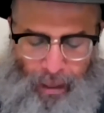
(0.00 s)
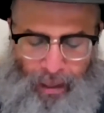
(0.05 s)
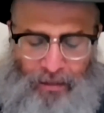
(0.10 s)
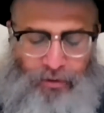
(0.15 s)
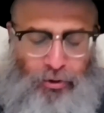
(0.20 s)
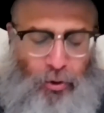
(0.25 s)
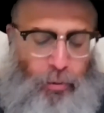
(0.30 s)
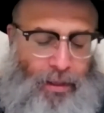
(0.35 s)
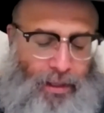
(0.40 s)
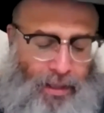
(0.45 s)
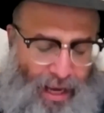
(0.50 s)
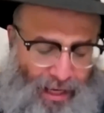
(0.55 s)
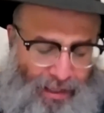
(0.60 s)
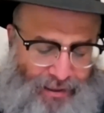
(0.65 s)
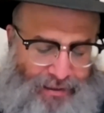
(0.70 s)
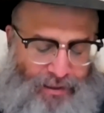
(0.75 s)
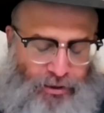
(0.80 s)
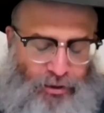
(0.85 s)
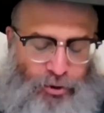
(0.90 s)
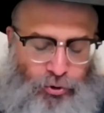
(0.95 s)
So
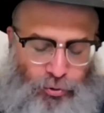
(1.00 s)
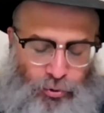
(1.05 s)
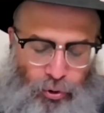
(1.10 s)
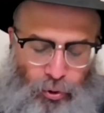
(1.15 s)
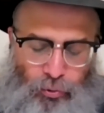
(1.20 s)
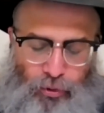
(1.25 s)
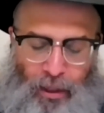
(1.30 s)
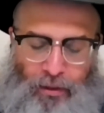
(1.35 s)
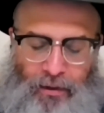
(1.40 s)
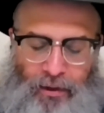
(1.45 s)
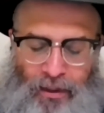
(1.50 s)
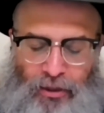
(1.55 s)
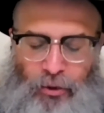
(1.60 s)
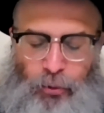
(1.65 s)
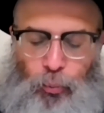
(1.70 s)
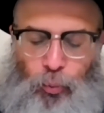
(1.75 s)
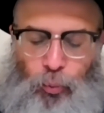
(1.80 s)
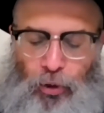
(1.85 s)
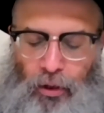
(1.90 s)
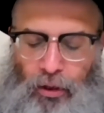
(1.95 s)
yes, it's true that
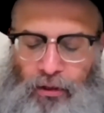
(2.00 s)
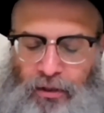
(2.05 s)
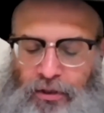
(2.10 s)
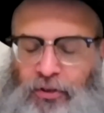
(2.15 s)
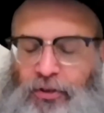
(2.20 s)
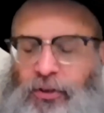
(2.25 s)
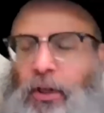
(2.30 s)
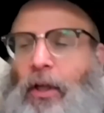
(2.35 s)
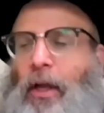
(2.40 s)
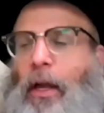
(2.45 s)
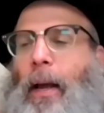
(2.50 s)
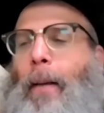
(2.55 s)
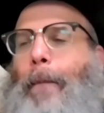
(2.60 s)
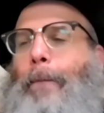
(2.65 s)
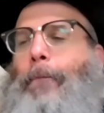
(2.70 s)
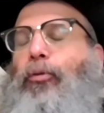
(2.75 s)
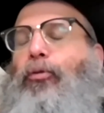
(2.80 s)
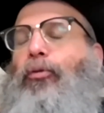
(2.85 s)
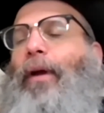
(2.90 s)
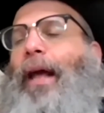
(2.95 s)
this world is
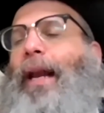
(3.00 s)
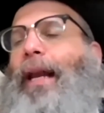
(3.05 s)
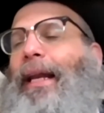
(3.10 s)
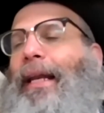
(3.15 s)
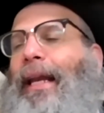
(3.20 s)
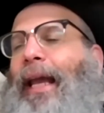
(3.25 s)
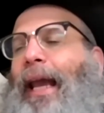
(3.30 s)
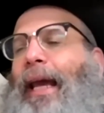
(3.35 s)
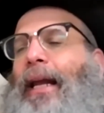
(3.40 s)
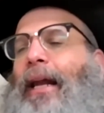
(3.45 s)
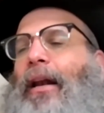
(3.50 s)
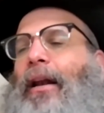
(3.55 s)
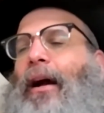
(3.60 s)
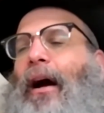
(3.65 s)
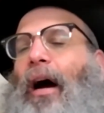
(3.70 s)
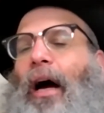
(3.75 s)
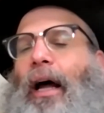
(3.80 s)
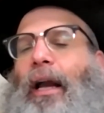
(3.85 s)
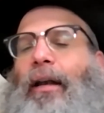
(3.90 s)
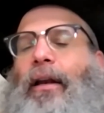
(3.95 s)
predicated
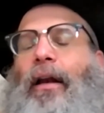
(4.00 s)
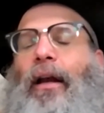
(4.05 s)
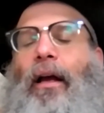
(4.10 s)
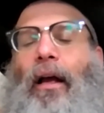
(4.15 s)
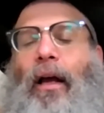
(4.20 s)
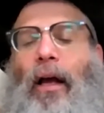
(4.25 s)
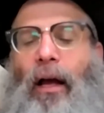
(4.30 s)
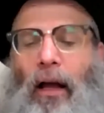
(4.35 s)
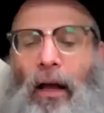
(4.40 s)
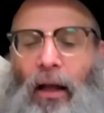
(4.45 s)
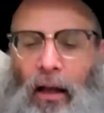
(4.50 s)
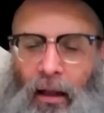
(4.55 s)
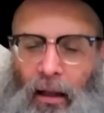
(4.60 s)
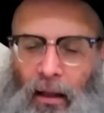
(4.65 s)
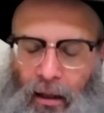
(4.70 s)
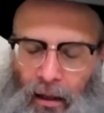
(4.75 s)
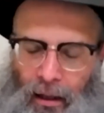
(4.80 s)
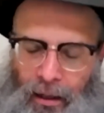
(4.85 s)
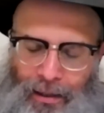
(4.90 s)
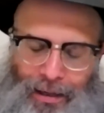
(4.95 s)
on
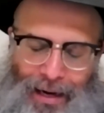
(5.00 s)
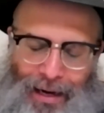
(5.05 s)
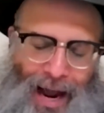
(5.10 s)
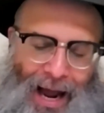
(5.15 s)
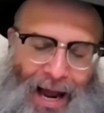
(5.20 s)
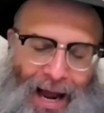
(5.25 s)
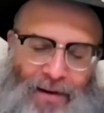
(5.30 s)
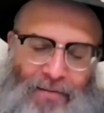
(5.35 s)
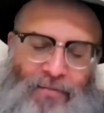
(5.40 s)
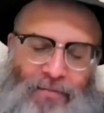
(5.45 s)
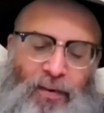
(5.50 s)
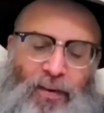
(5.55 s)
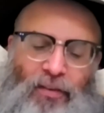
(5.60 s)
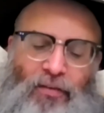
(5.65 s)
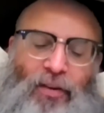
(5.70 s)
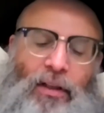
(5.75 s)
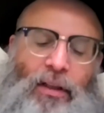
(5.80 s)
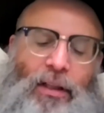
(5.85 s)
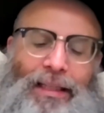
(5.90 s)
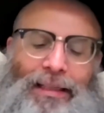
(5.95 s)
uh, a
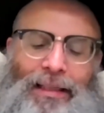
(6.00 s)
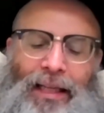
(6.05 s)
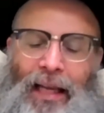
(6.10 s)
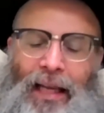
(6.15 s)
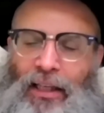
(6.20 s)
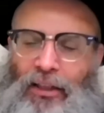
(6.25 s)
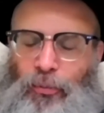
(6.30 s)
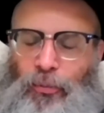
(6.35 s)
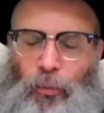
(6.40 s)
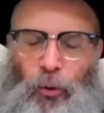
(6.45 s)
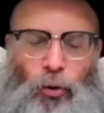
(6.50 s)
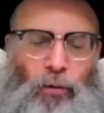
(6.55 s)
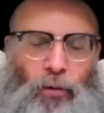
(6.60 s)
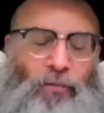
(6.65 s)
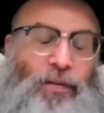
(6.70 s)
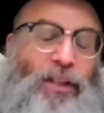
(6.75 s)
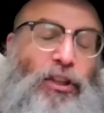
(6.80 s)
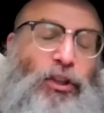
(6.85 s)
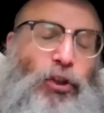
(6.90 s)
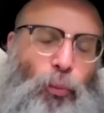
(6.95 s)
non-physically tangible or
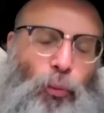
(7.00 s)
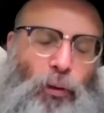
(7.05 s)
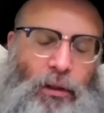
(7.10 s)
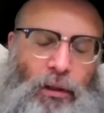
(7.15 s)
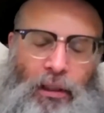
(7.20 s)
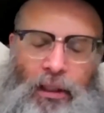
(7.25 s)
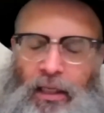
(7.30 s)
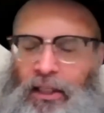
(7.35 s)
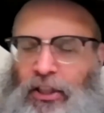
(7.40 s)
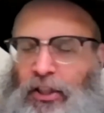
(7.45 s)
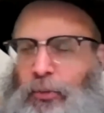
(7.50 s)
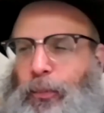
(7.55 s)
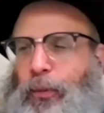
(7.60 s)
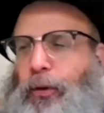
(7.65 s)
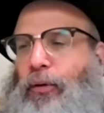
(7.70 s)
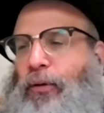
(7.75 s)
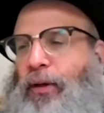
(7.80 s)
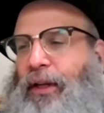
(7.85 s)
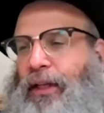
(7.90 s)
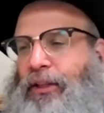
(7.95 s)
visually
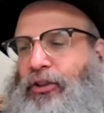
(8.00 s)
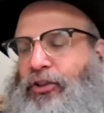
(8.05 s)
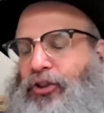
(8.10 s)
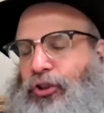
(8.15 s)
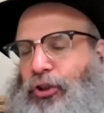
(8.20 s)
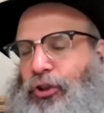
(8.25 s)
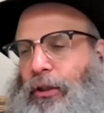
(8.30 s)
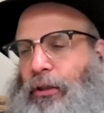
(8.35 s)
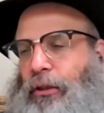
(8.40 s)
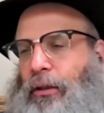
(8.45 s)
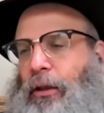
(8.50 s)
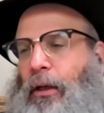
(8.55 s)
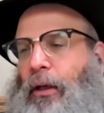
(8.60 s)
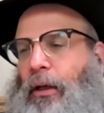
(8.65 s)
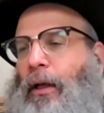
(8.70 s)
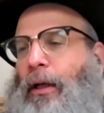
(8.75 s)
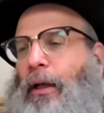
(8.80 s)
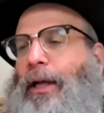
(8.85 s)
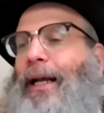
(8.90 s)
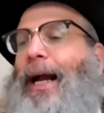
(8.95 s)
experiential
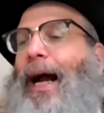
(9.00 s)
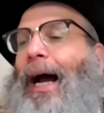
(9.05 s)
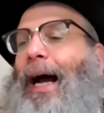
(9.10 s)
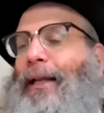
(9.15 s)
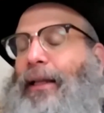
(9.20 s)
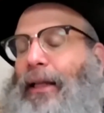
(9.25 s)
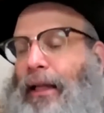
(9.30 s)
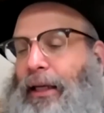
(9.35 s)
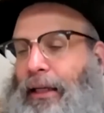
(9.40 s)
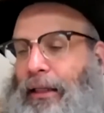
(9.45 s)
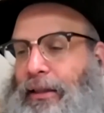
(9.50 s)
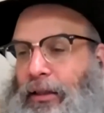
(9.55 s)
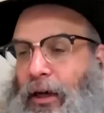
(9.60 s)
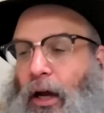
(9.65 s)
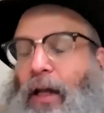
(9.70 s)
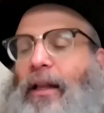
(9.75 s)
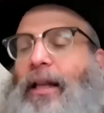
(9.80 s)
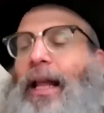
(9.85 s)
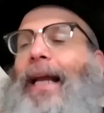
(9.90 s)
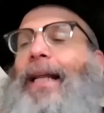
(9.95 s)
godliness,
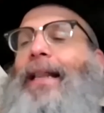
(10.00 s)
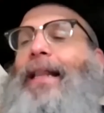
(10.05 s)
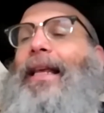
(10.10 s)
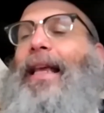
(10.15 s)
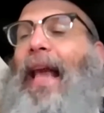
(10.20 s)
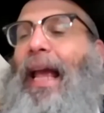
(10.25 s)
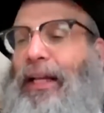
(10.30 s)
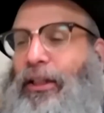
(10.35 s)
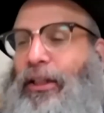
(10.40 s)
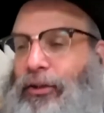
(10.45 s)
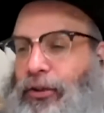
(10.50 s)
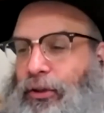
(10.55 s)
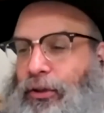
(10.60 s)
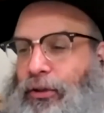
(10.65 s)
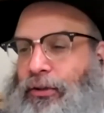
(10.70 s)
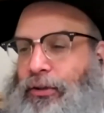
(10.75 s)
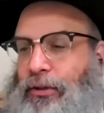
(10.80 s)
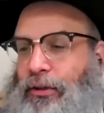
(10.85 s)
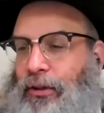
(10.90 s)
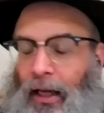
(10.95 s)
unlike the
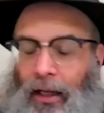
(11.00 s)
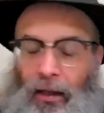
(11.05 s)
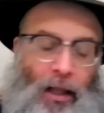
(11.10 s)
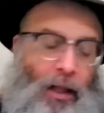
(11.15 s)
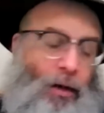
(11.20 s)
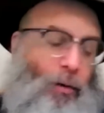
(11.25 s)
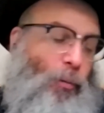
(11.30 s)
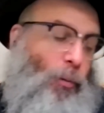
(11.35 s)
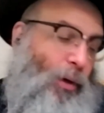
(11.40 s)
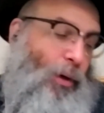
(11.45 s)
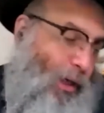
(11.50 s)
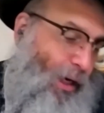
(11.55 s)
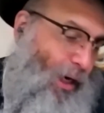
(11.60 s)
angels. And then we